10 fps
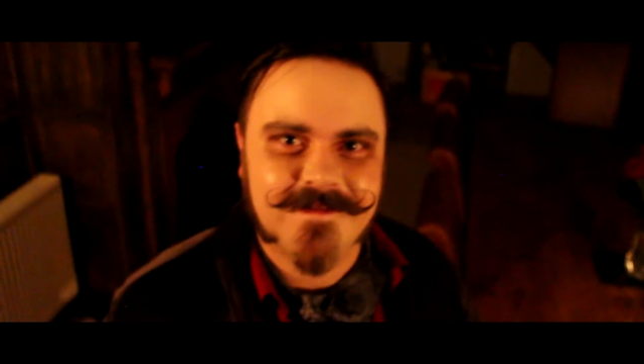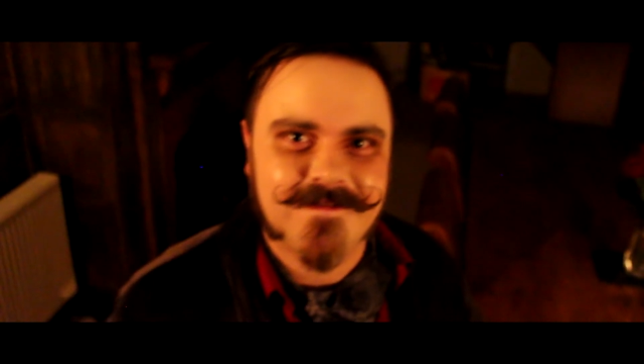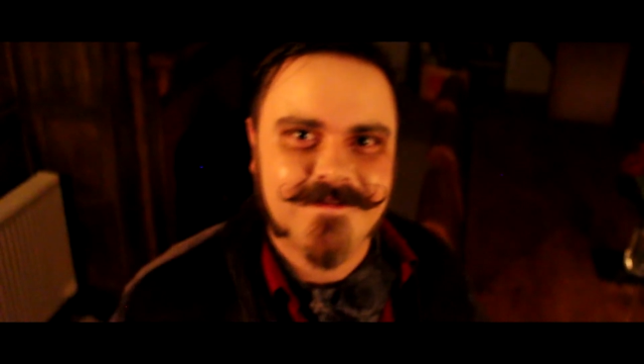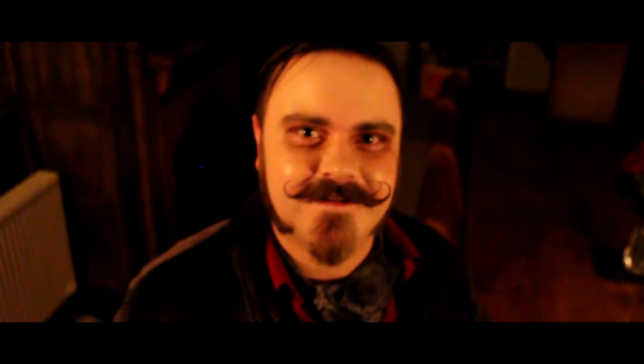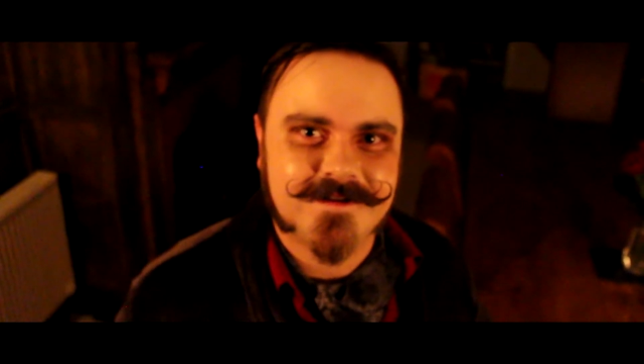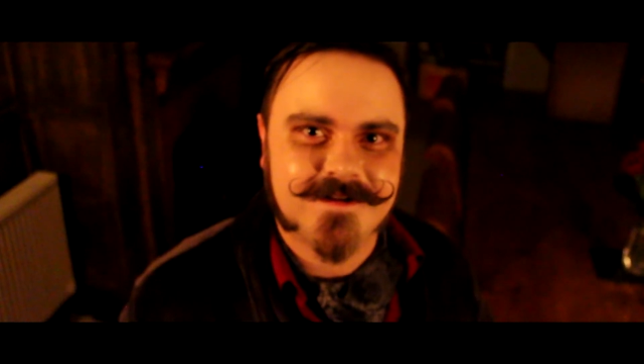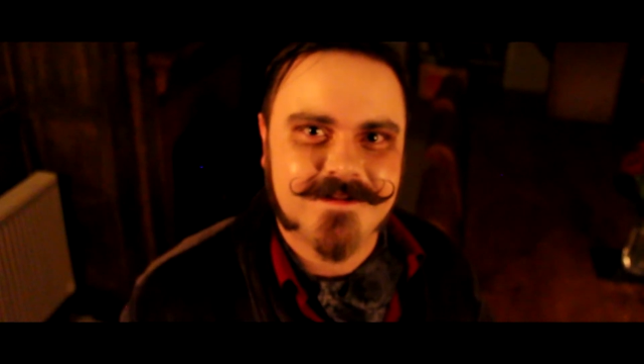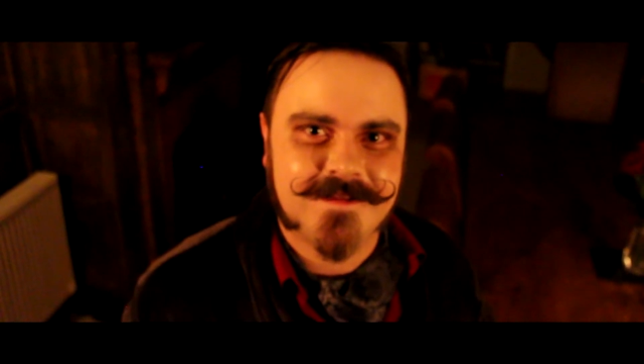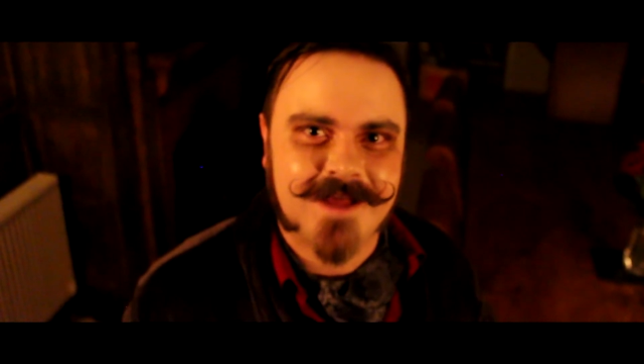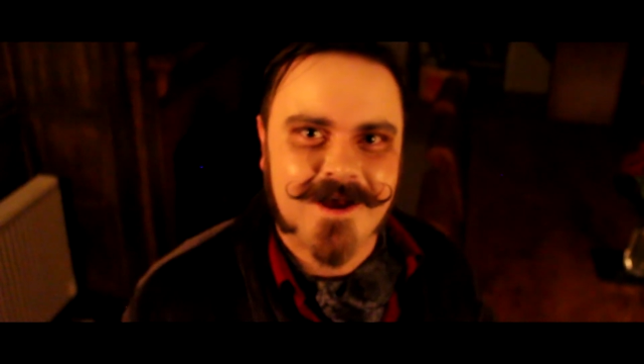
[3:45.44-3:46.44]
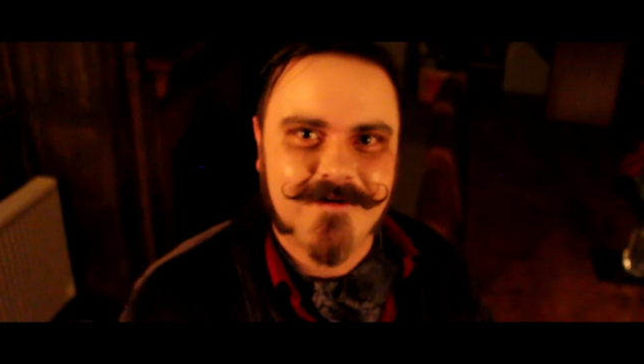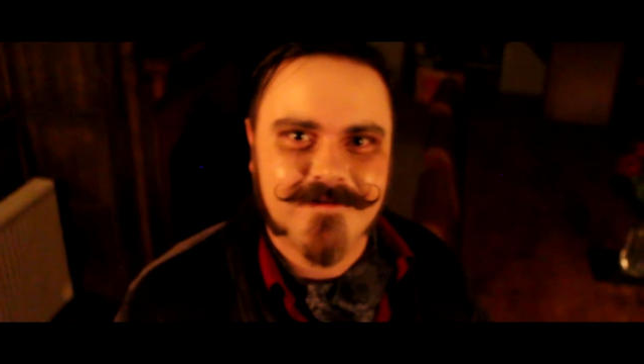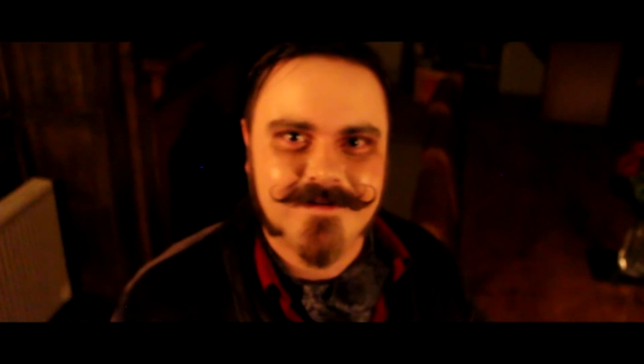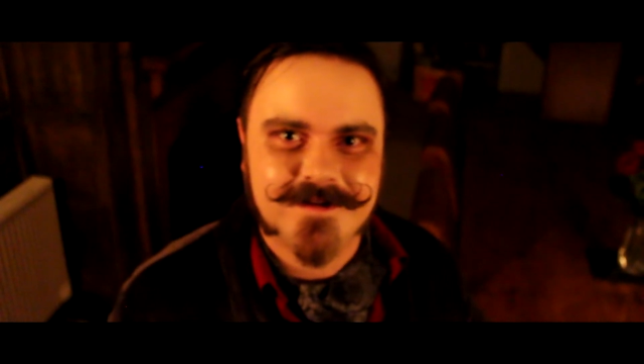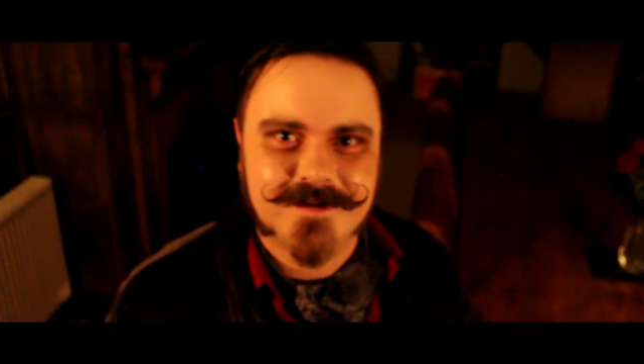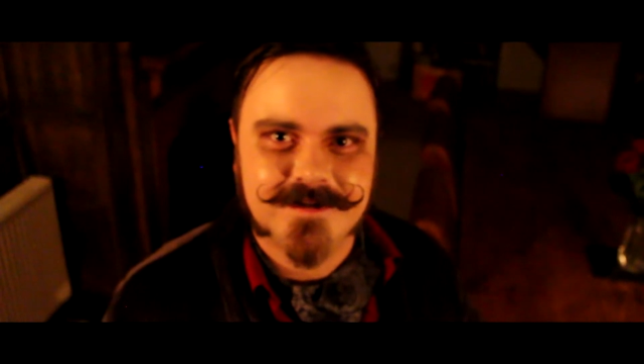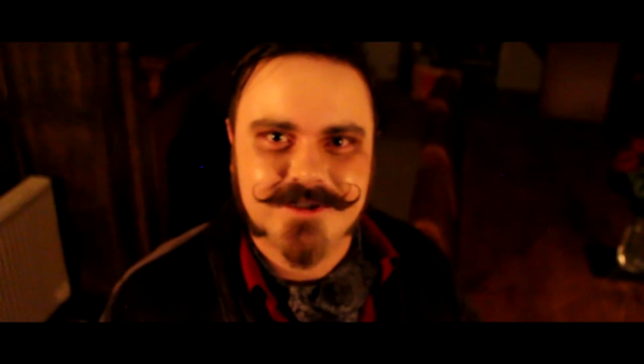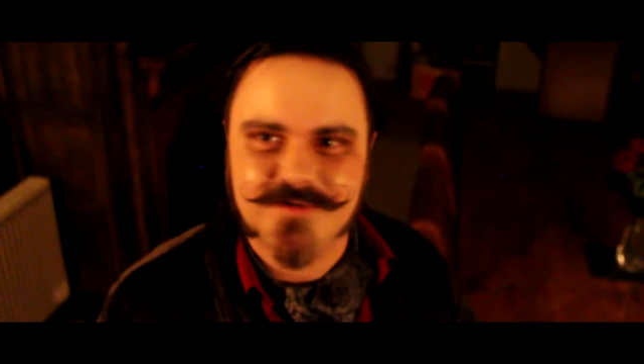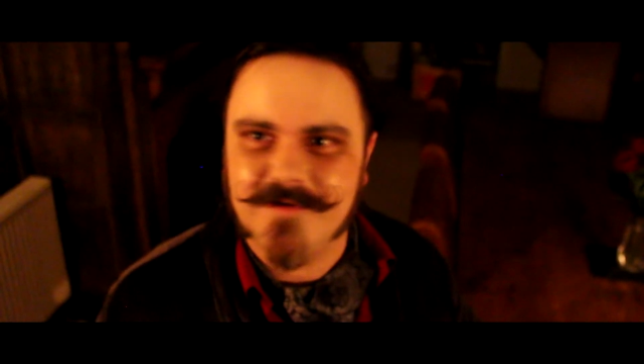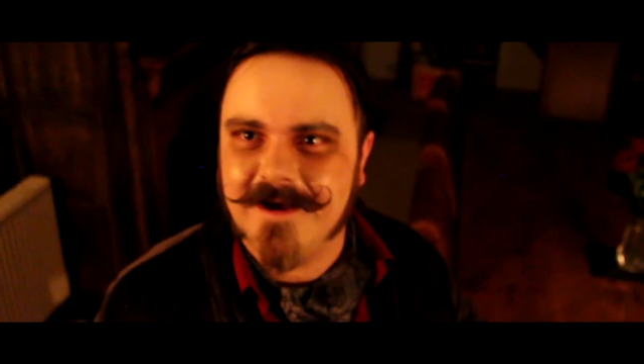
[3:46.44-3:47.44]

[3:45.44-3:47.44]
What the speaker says: and shaven, thou," I said,